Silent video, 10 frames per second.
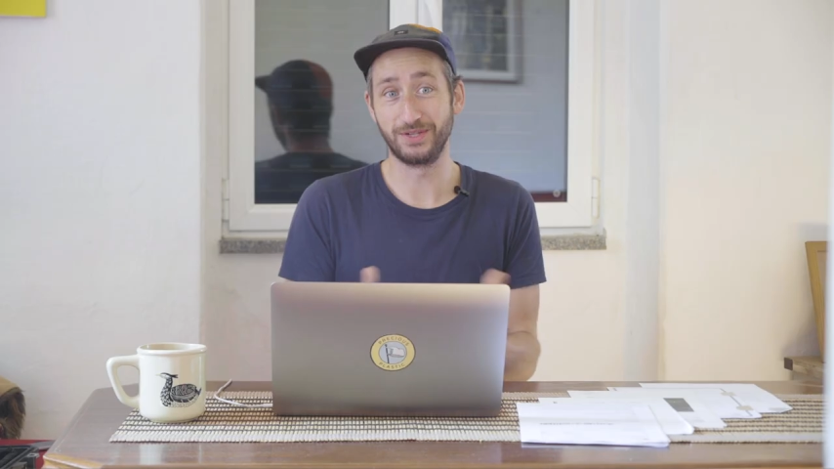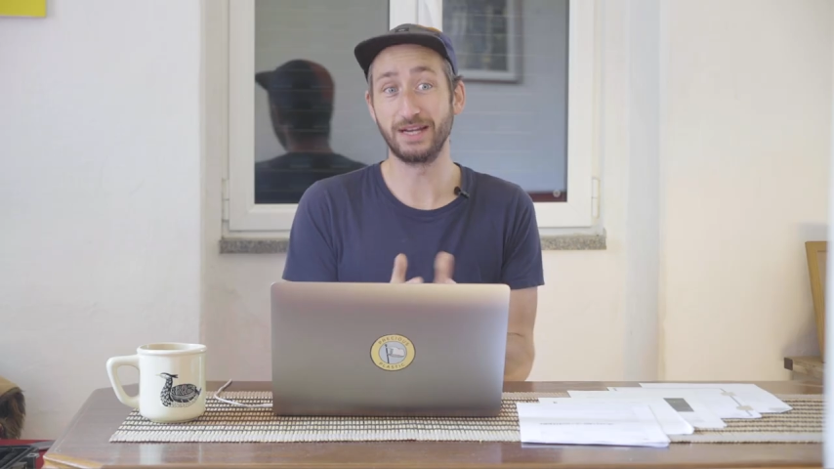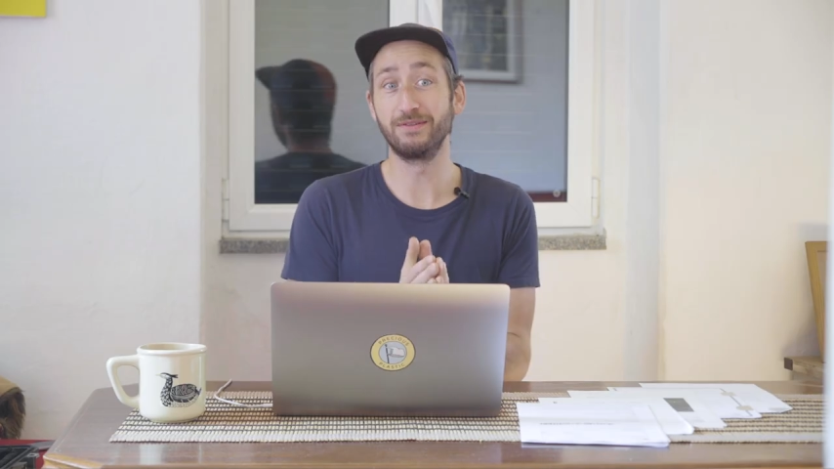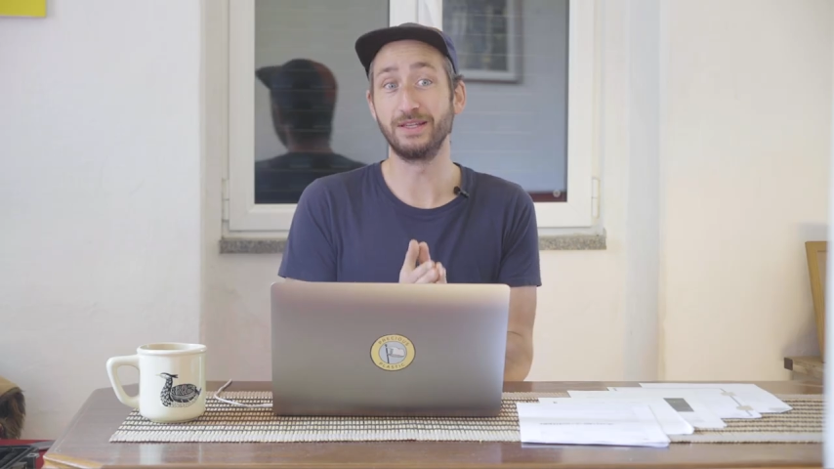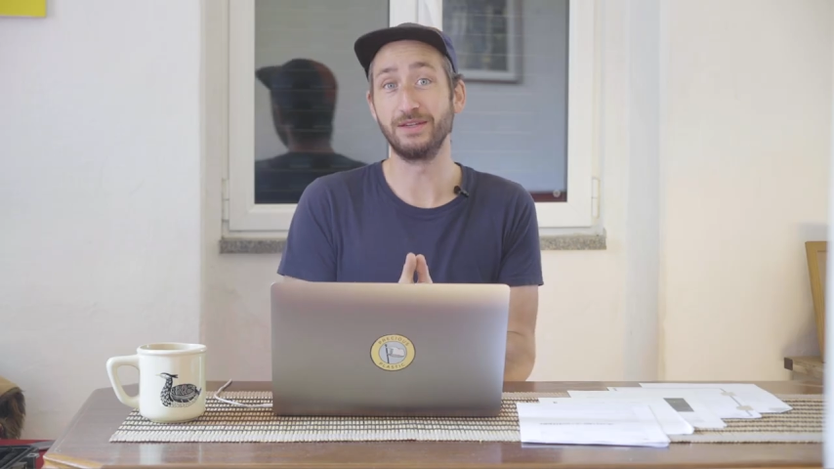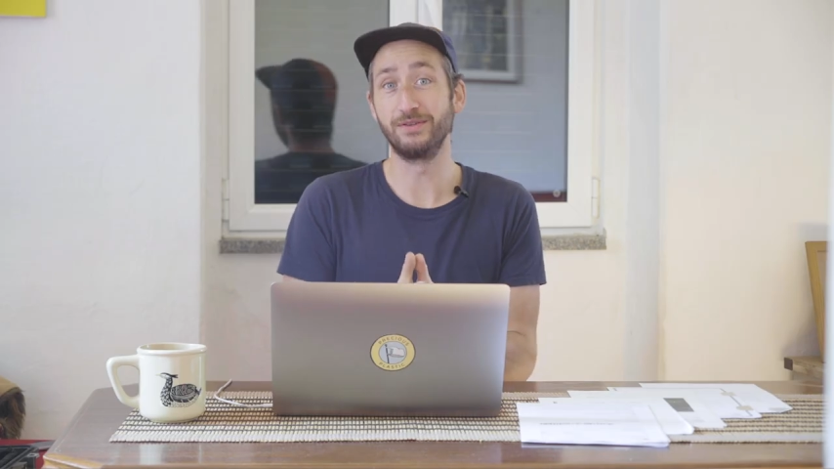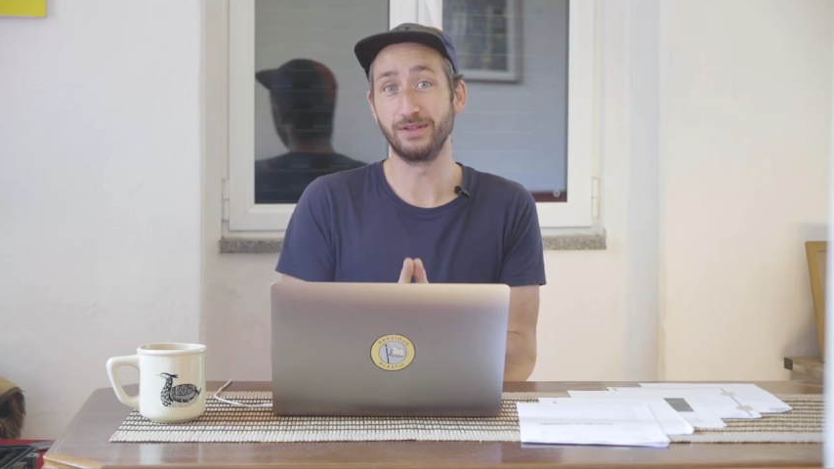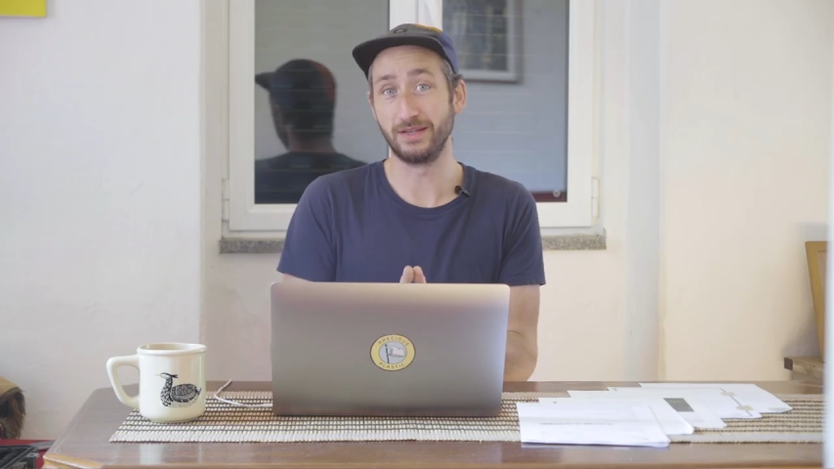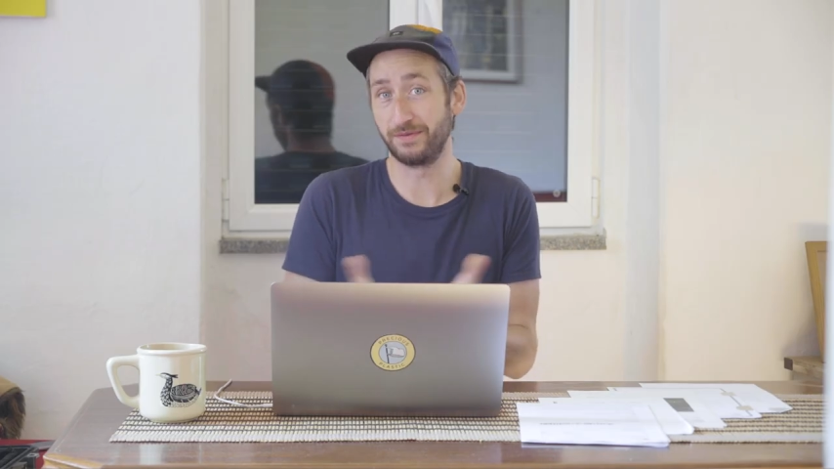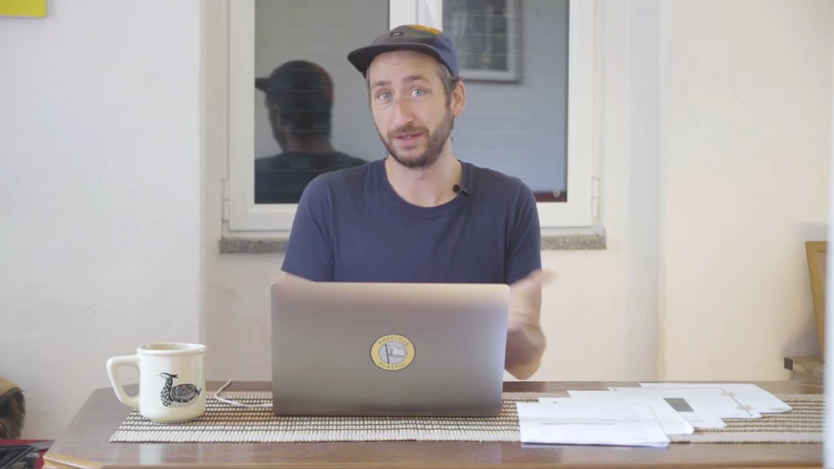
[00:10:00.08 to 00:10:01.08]
Generally, you
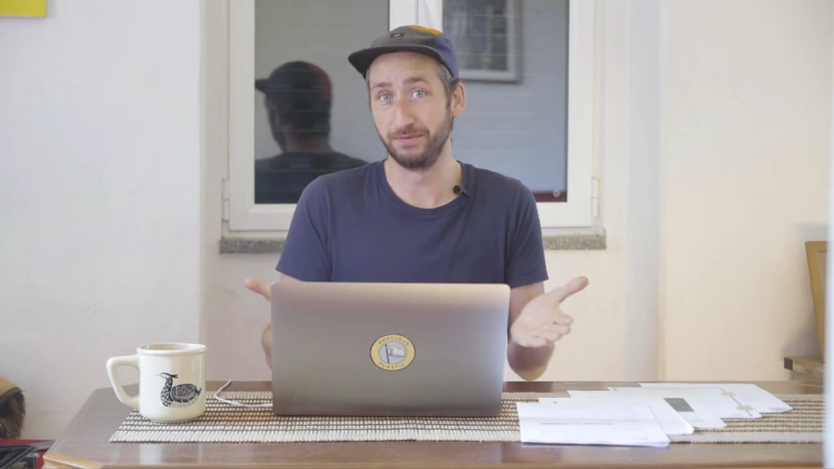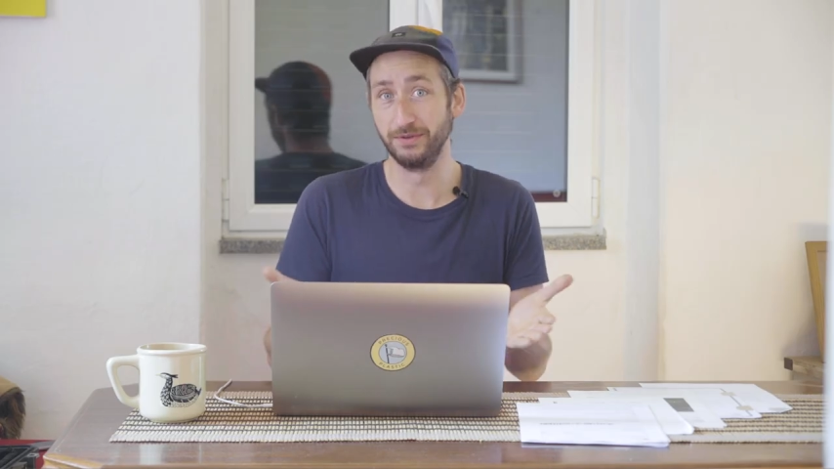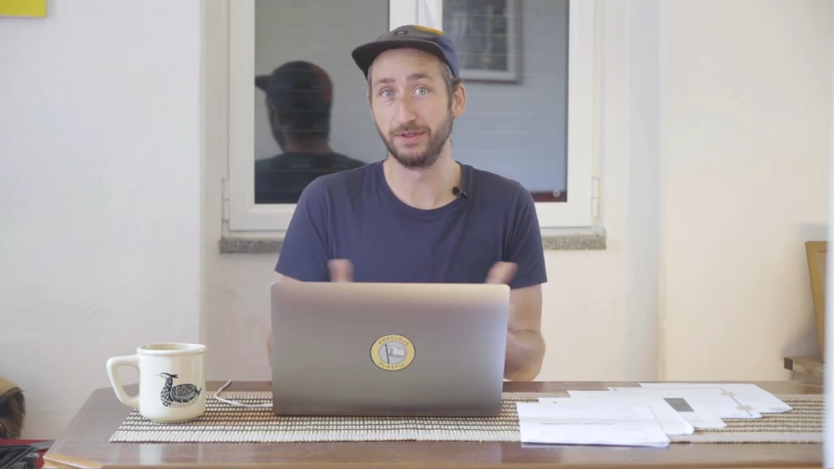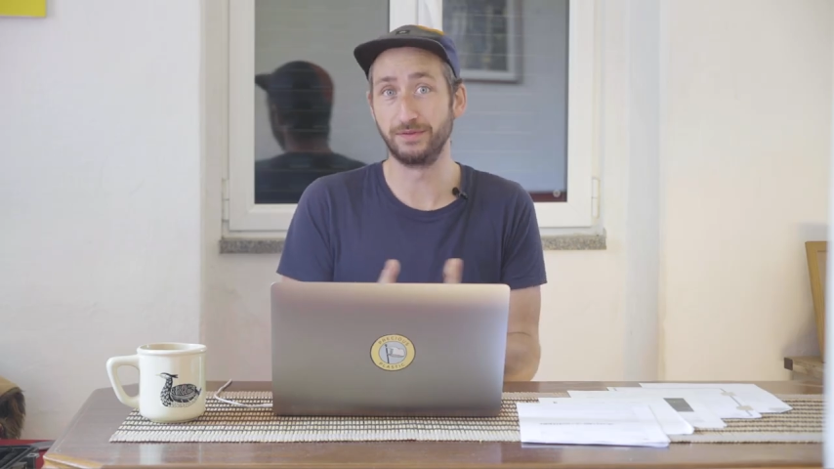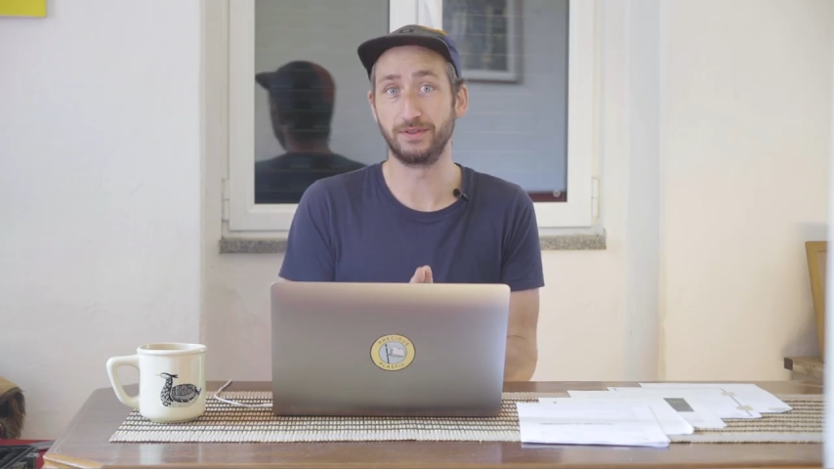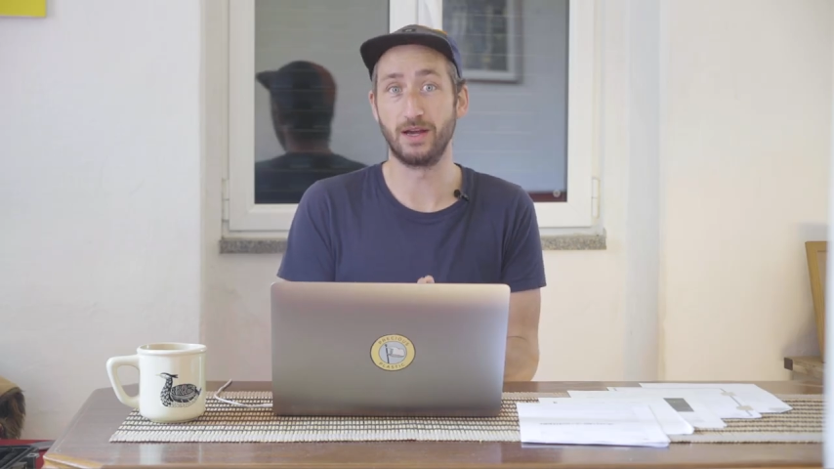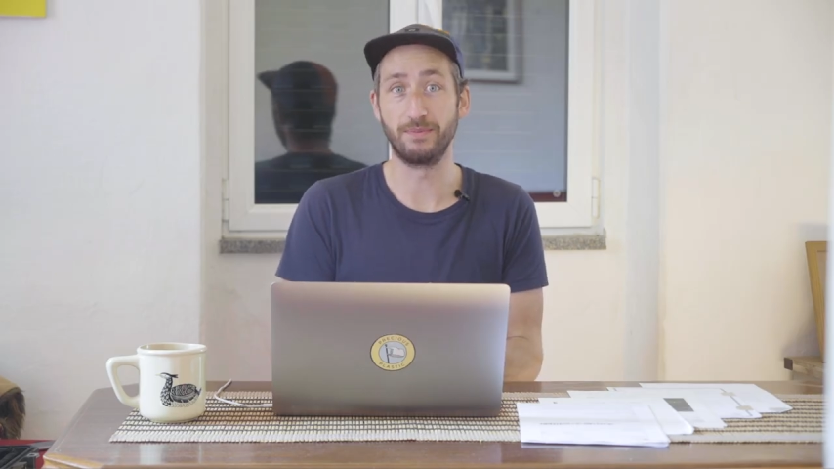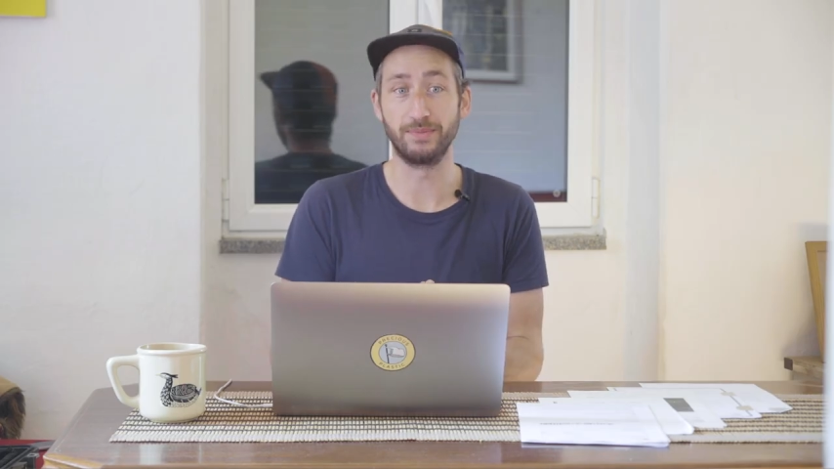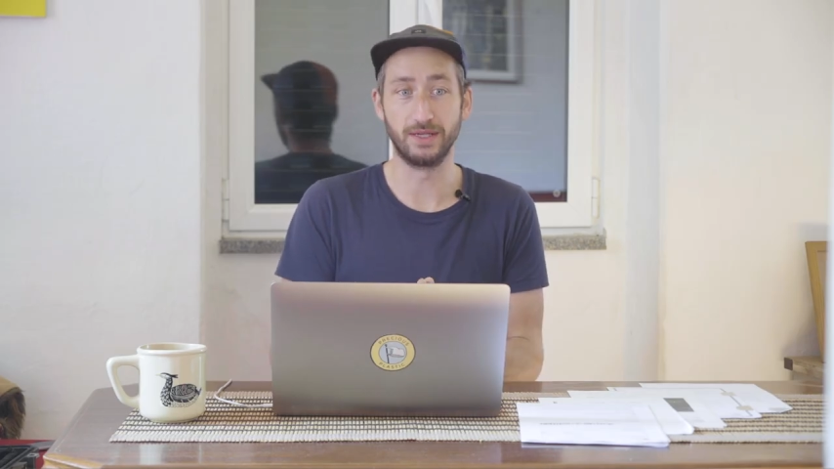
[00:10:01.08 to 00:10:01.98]
could have this rule of thumb